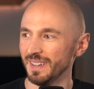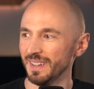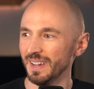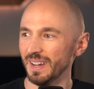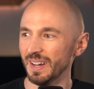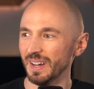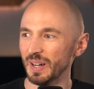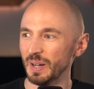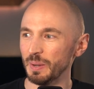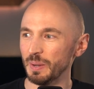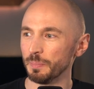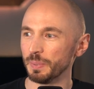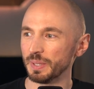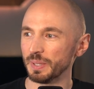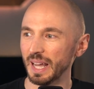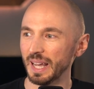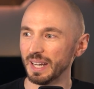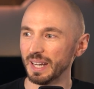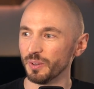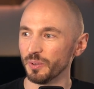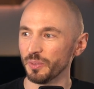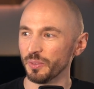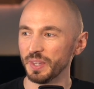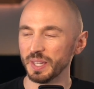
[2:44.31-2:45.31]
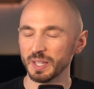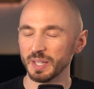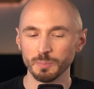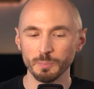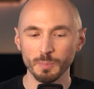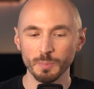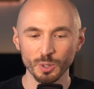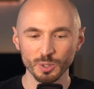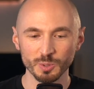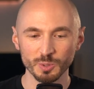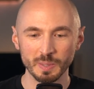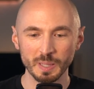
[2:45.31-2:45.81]
But I don't think
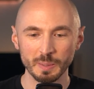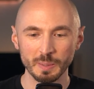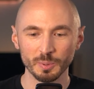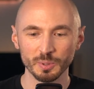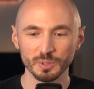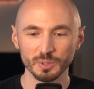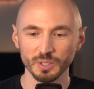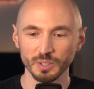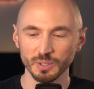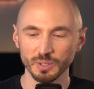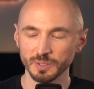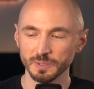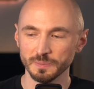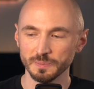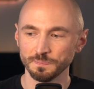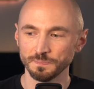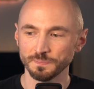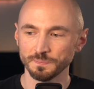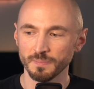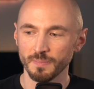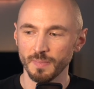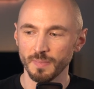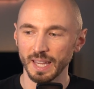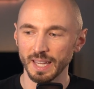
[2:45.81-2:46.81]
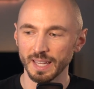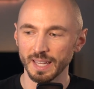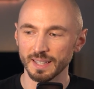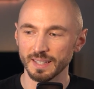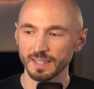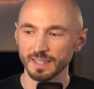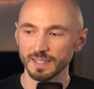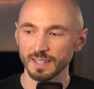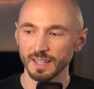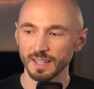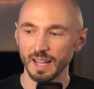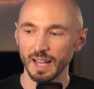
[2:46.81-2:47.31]
most people do.
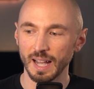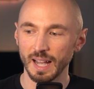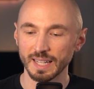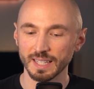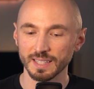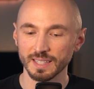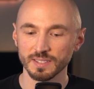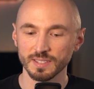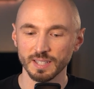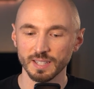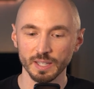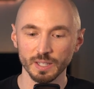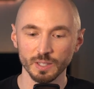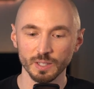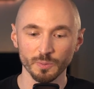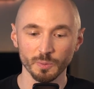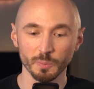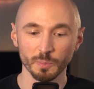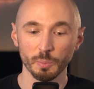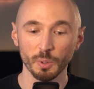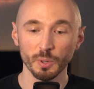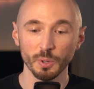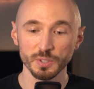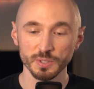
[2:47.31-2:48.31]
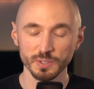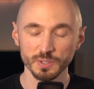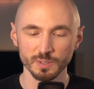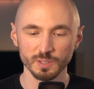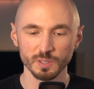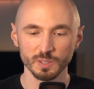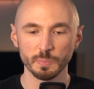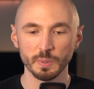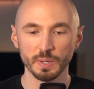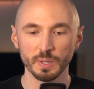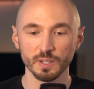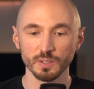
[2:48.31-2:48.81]
And I can tell you from personal
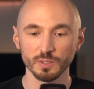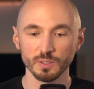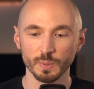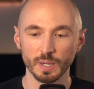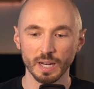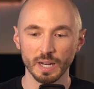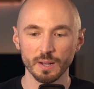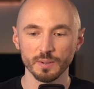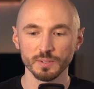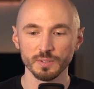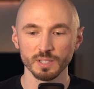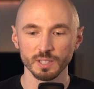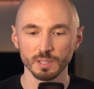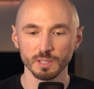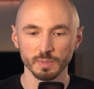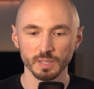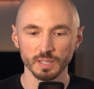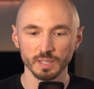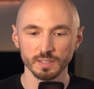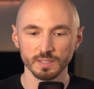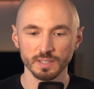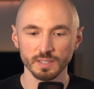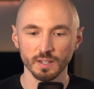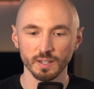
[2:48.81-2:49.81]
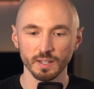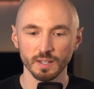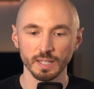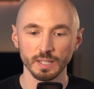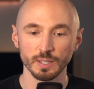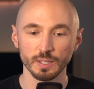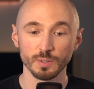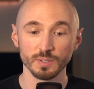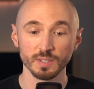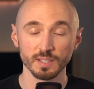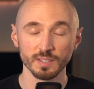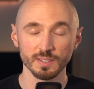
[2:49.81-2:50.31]
experience, when I was in the military
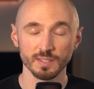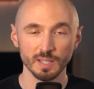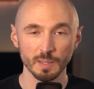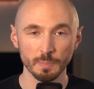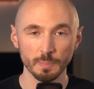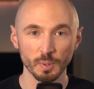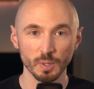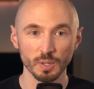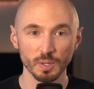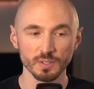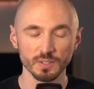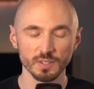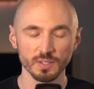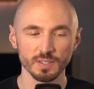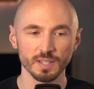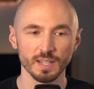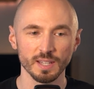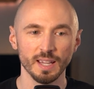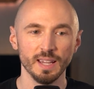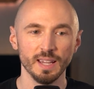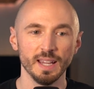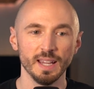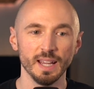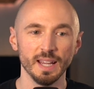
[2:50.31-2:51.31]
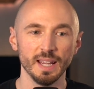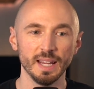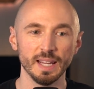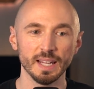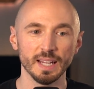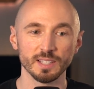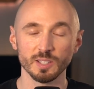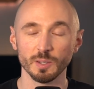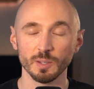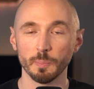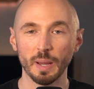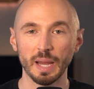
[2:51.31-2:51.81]
using sippers,
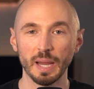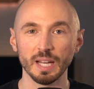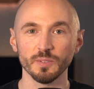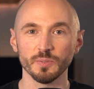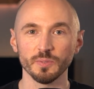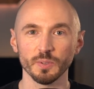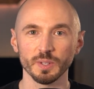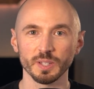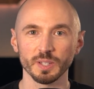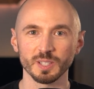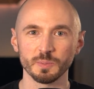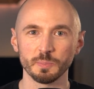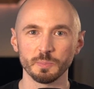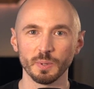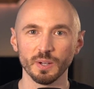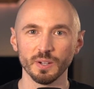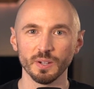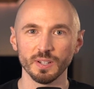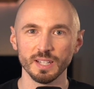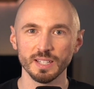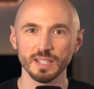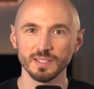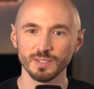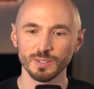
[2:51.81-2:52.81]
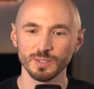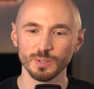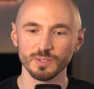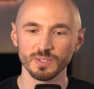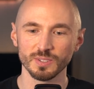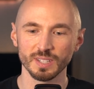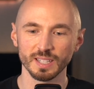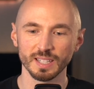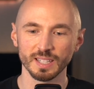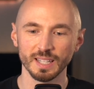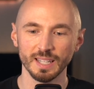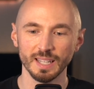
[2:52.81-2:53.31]
it's a painful experience
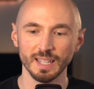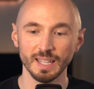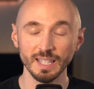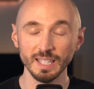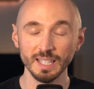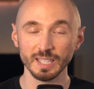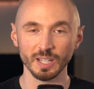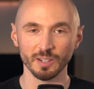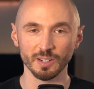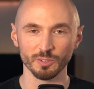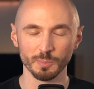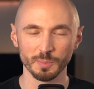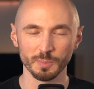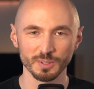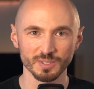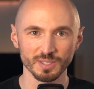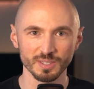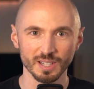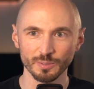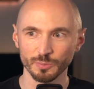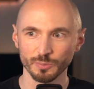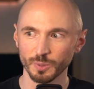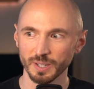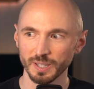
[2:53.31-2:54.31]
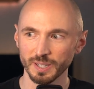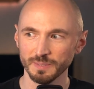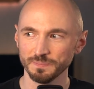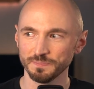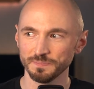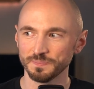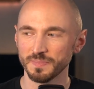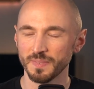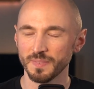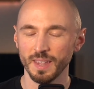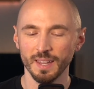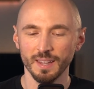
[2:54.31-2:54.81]
using any government software.
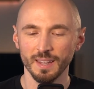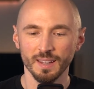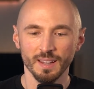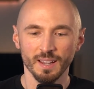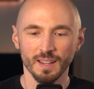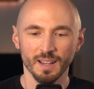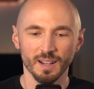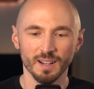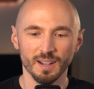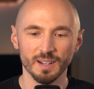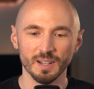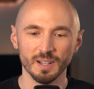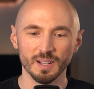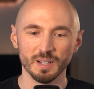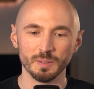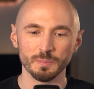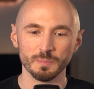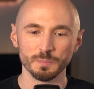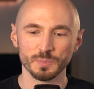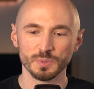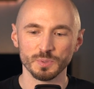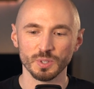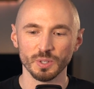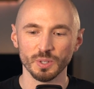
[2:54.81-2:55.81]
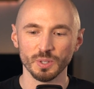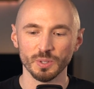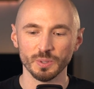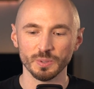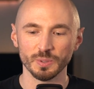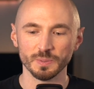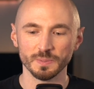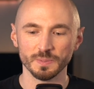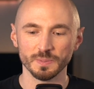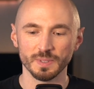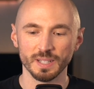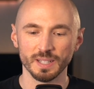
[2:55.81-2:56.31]

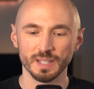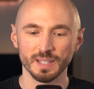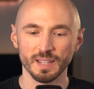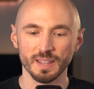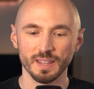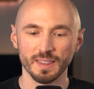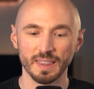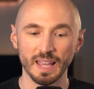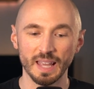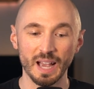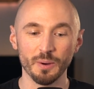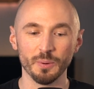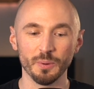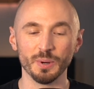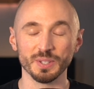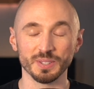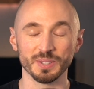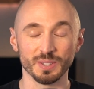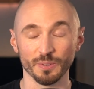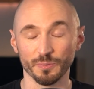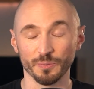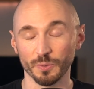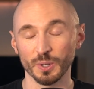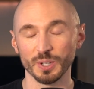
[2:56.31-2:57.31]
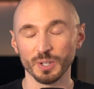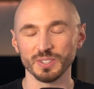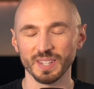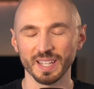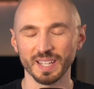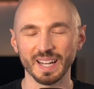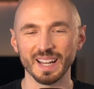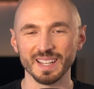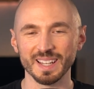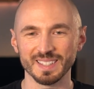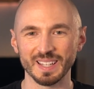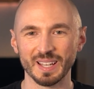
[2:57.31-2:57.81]
So that was the first
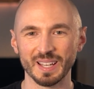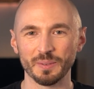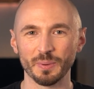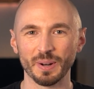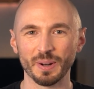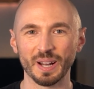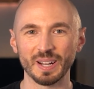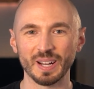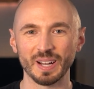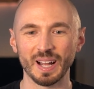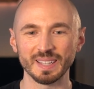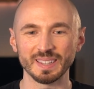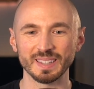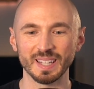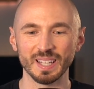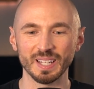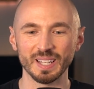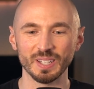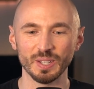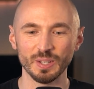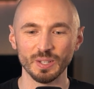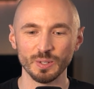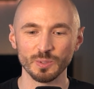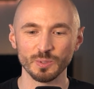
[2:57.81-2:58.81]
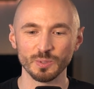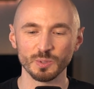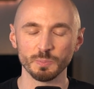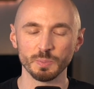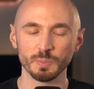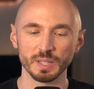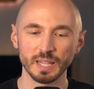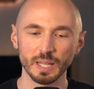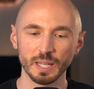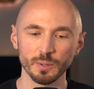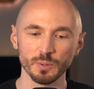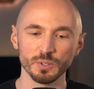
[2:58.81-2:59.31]
thing I said when I got that news,
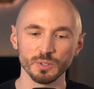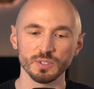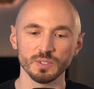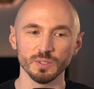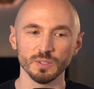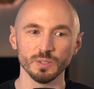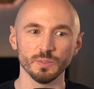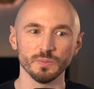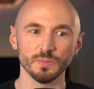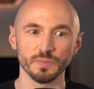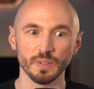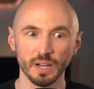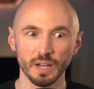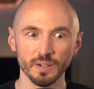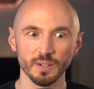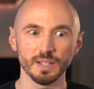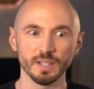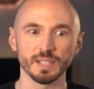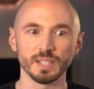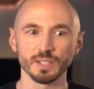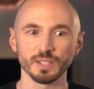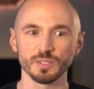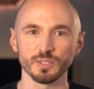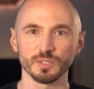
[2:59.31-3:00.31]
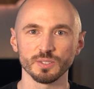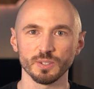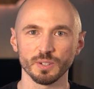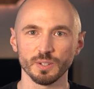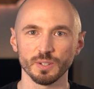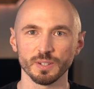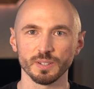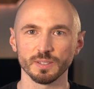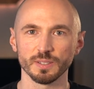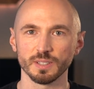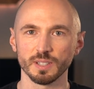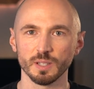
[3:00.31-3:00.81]
but they were still very
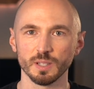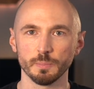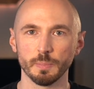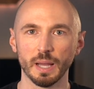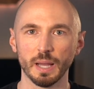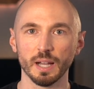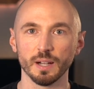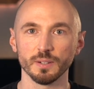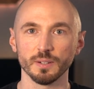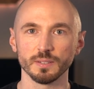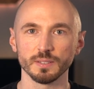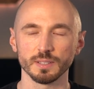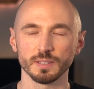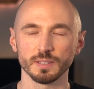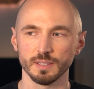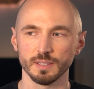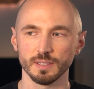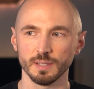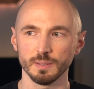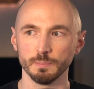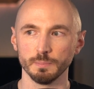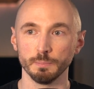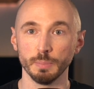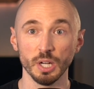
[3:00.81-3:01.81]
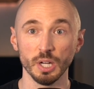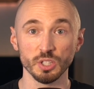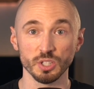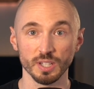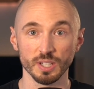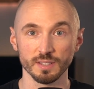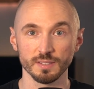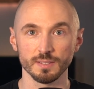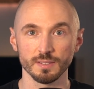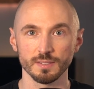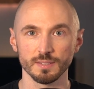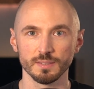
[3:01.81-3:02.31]
concerned about
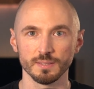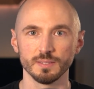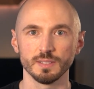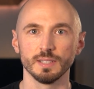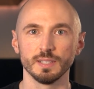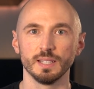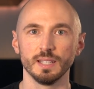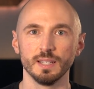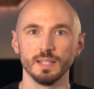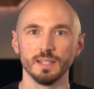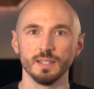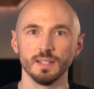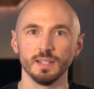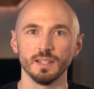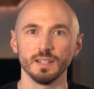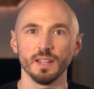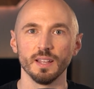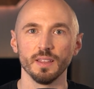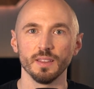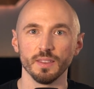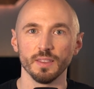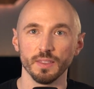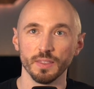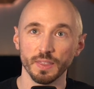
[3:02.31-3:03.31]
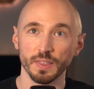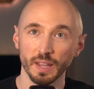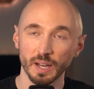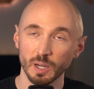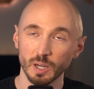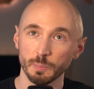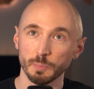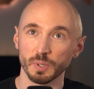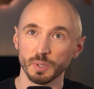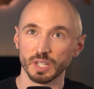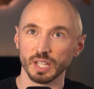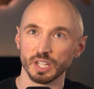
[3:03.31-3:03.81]
budgets. Their
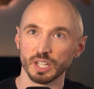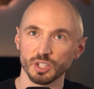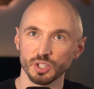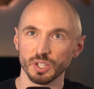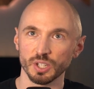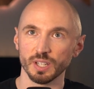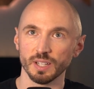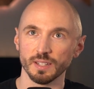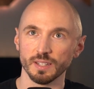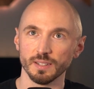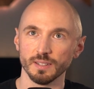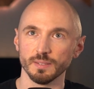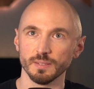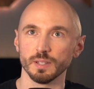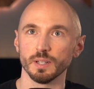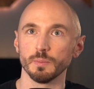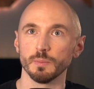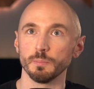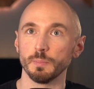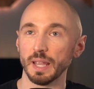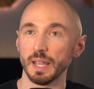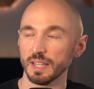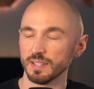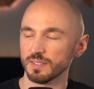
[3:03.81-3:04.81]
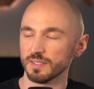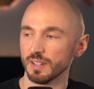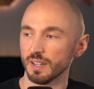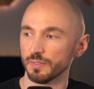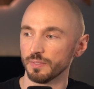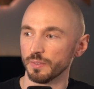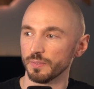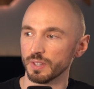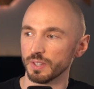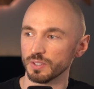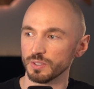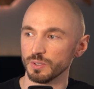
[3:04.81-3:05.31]
prediction based off
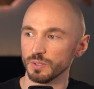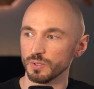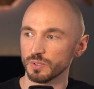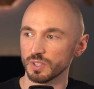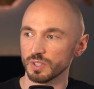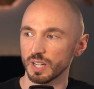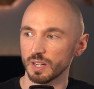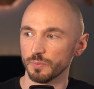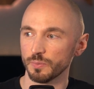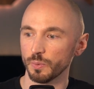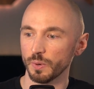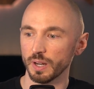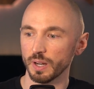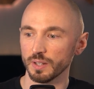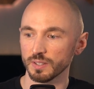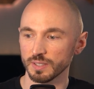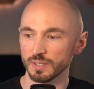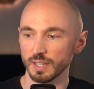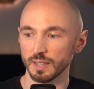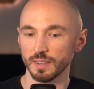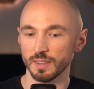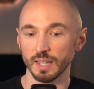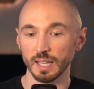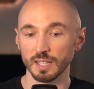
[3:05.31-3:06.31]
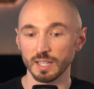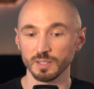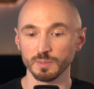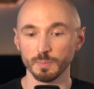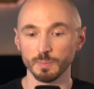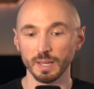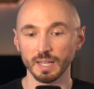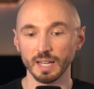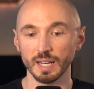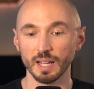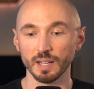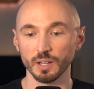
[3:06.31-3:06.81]
of this new software is that things
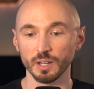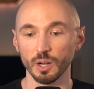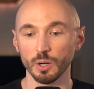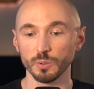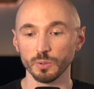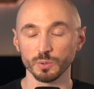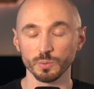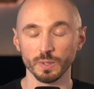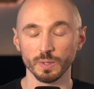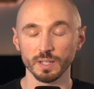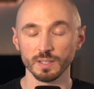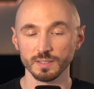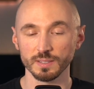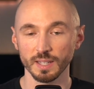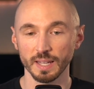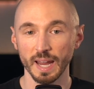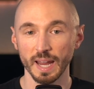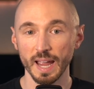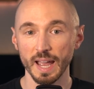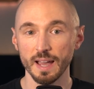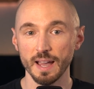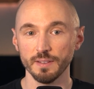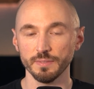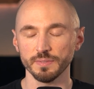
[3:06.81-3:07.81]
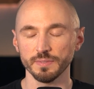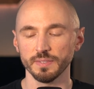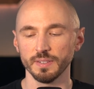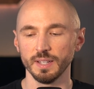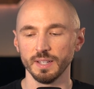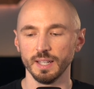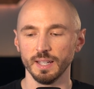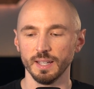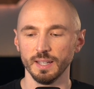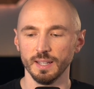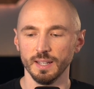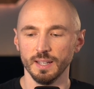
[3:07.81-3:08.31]
may not go as well as they have.
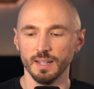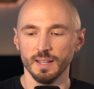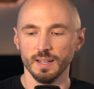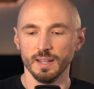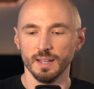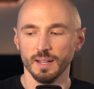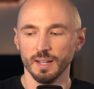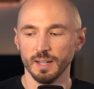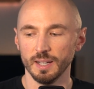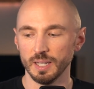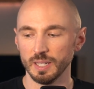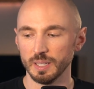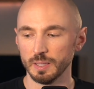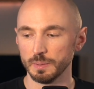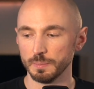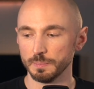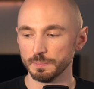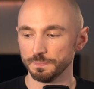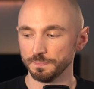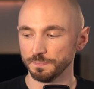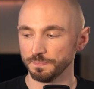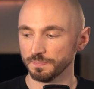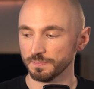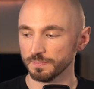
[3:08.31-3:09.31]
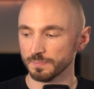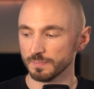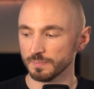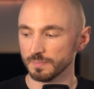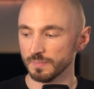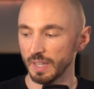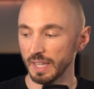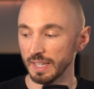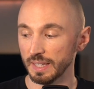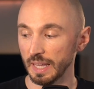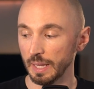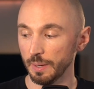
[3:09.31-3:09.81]
And
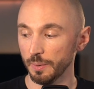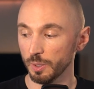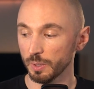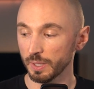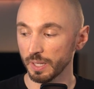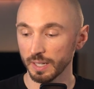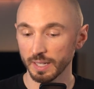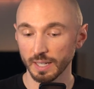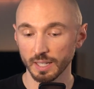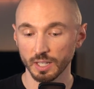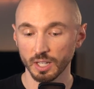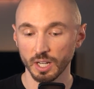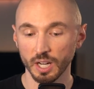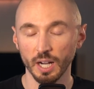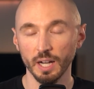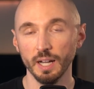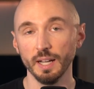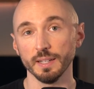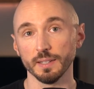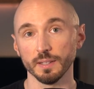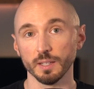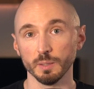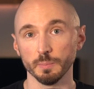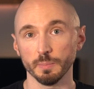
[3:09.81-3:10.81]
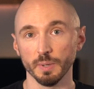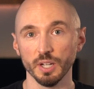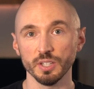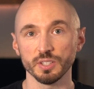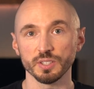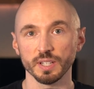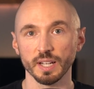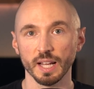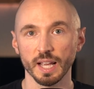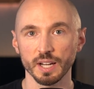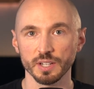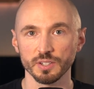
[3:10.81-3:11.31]
they were going to cut the
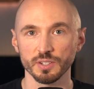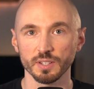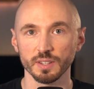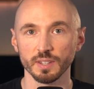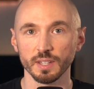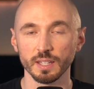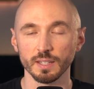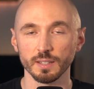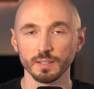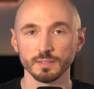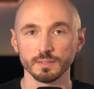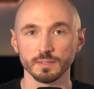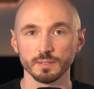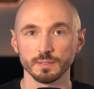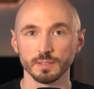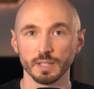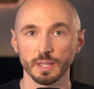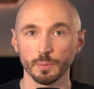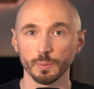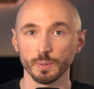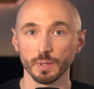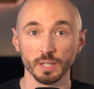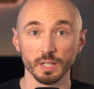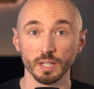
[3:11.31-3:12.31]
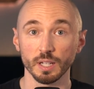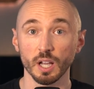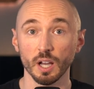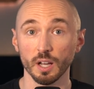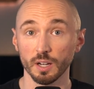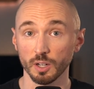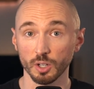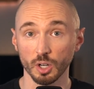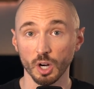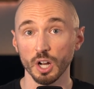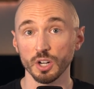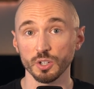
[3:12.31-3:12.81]
budget, actually. They were going to cut
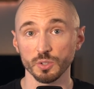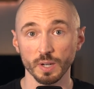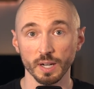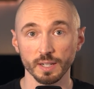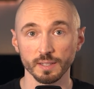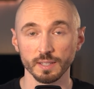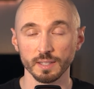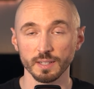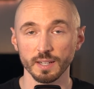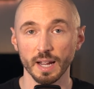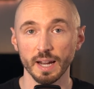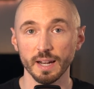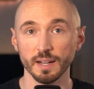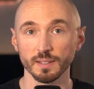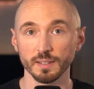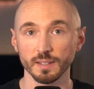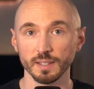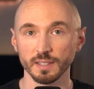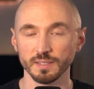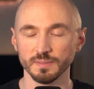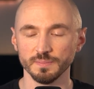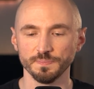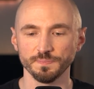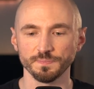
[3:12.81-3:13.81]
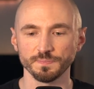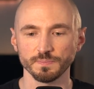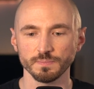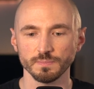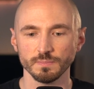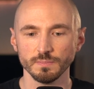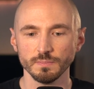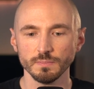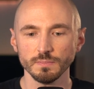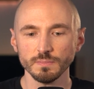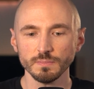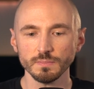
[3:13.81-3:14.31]
our contract entirely.
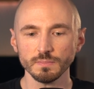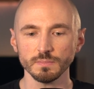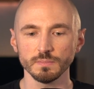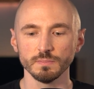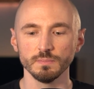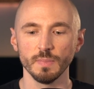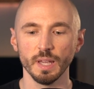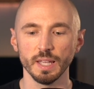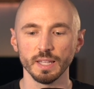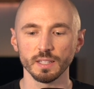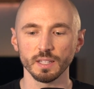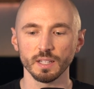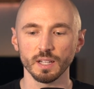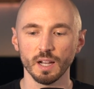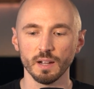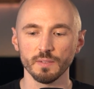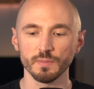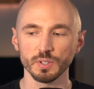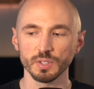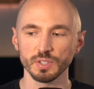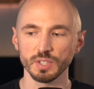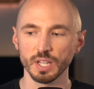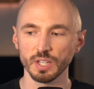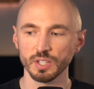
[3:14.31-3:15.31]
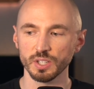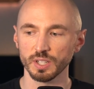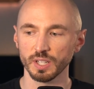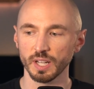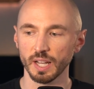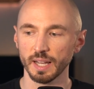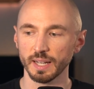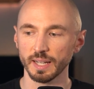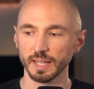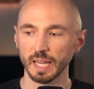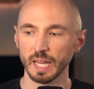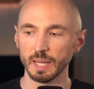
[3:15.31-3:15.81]
And the conversation
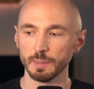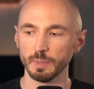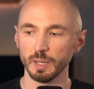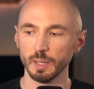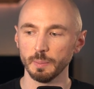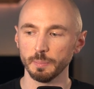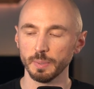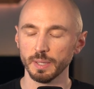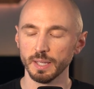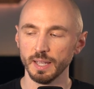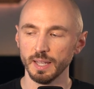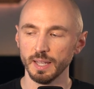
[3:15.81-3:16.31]
kind of came up.